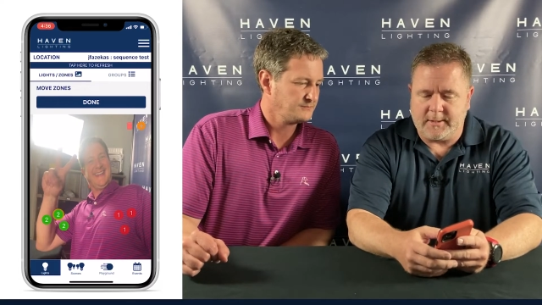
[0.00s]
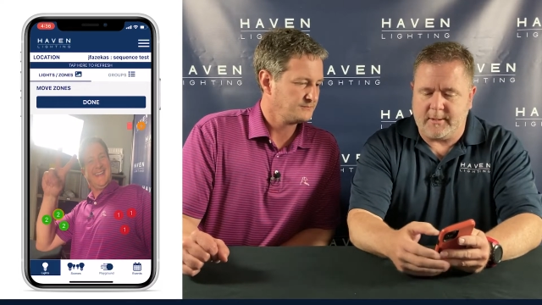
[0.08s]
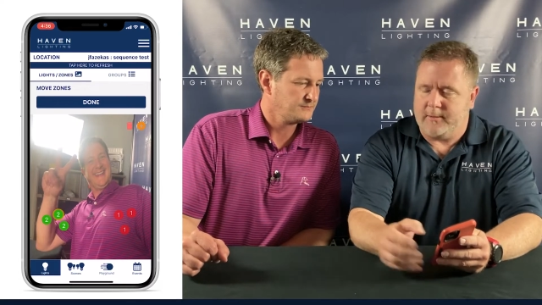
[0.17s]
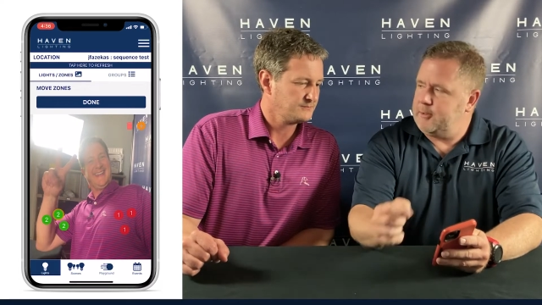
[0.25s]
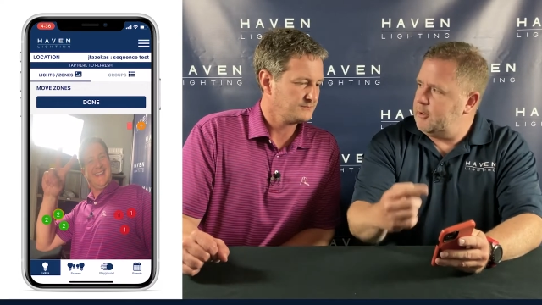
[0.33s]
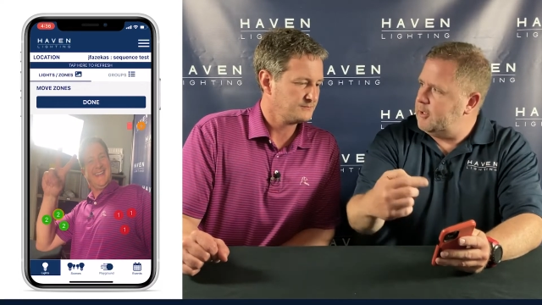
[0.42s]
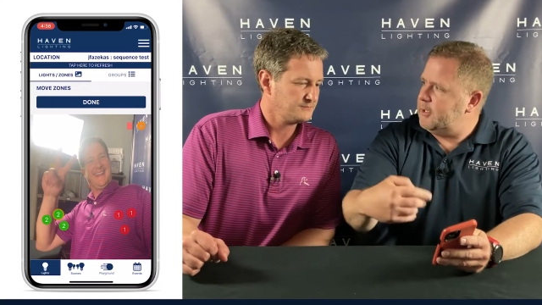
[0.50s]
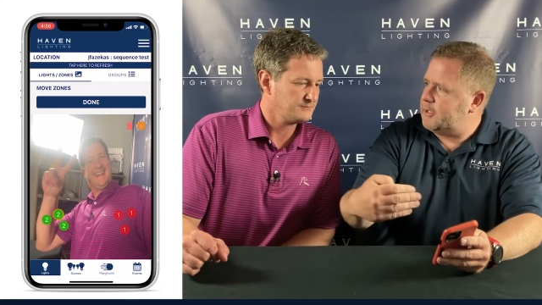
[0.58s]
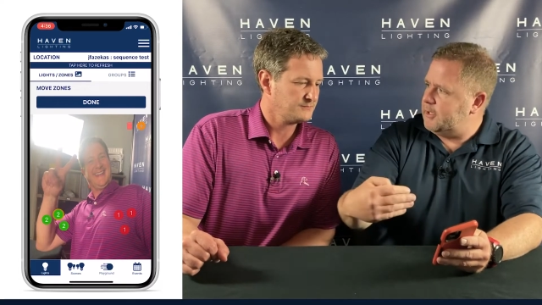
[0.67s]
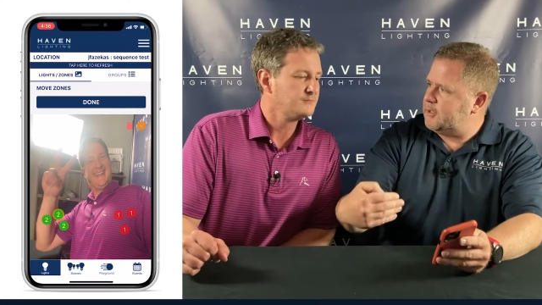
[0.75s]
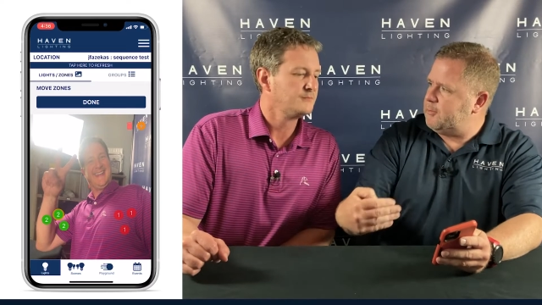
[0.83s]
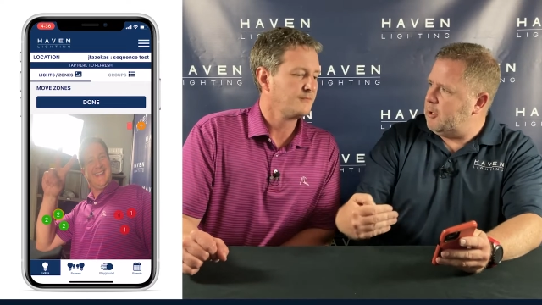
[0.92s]
Speaker 1: So your list
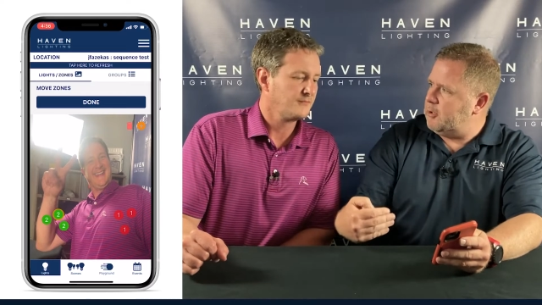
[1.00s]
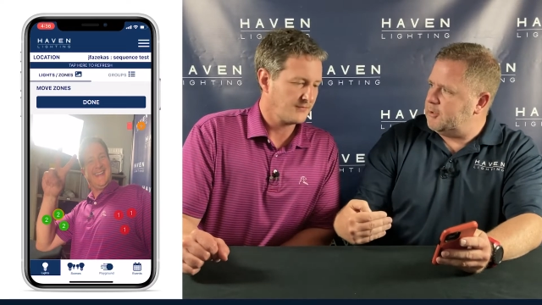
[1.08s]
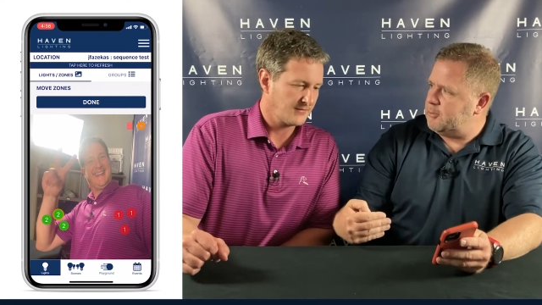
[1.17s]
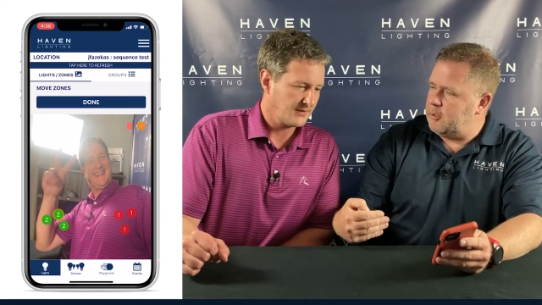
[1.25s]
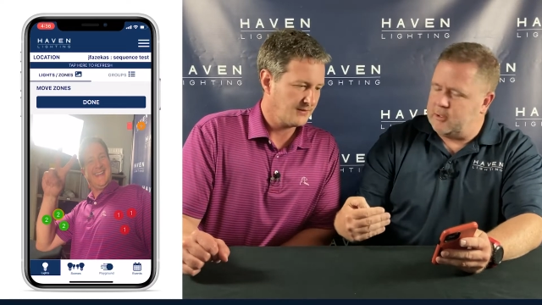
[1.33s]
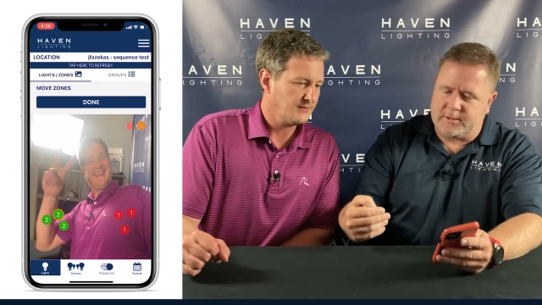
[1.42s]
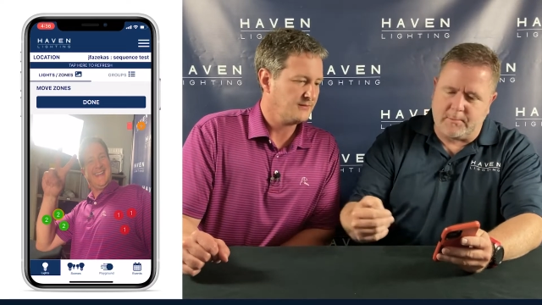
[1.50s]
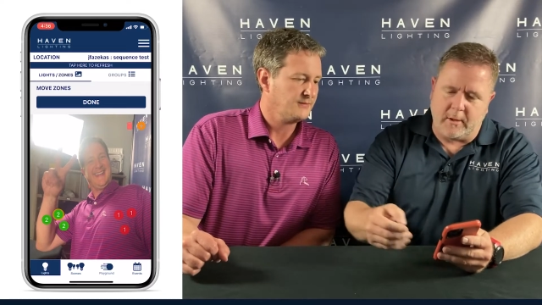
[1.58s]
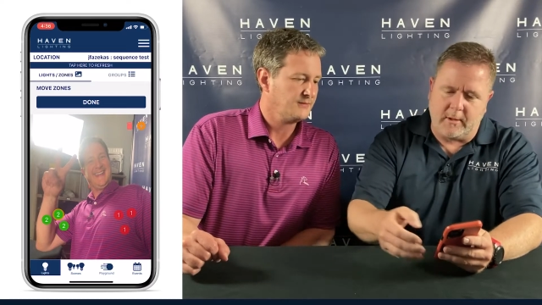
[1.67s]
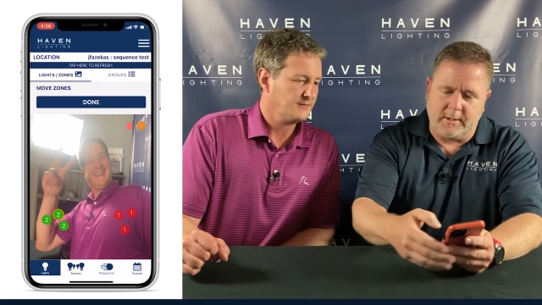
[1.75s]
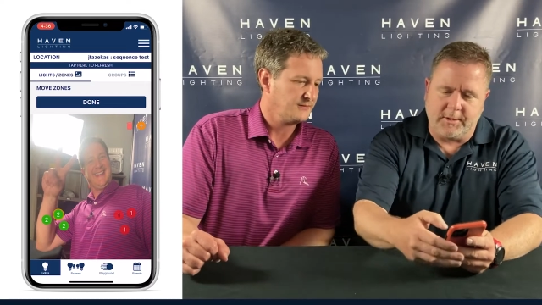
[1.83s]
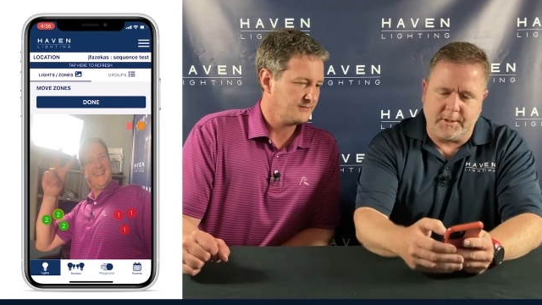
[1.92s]
gets smaller and smaller and
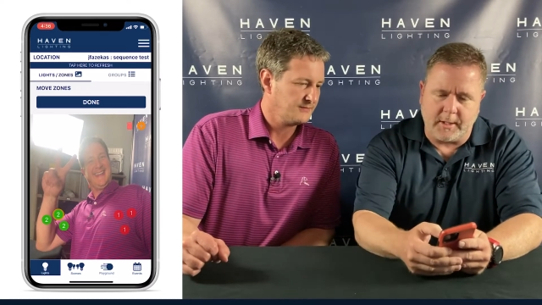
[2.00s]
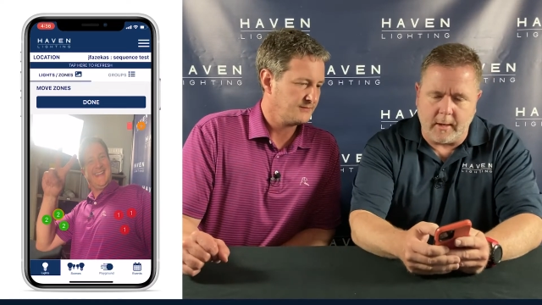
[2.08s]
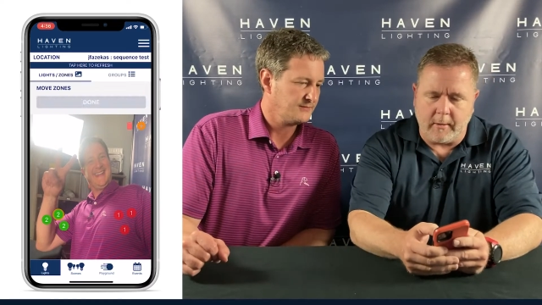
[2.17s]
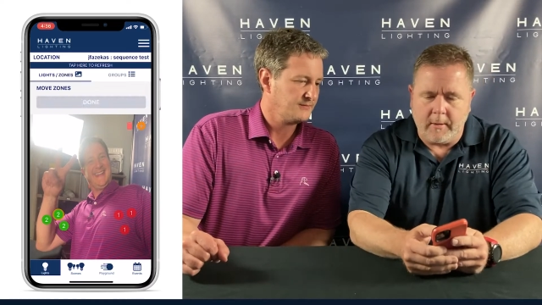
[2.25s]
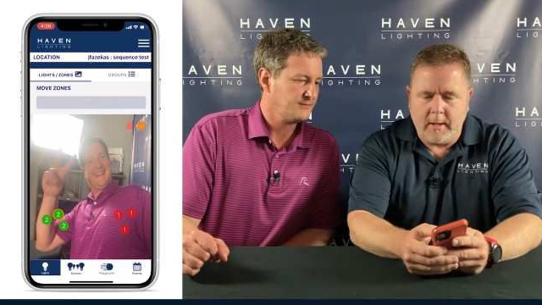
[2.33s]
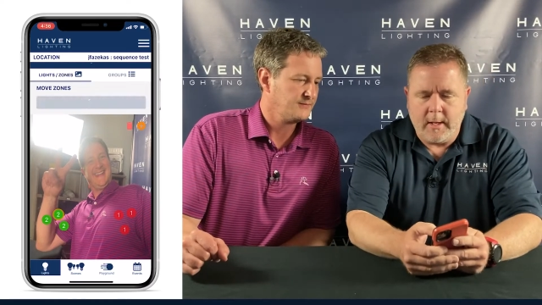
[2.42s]
smaller as you go.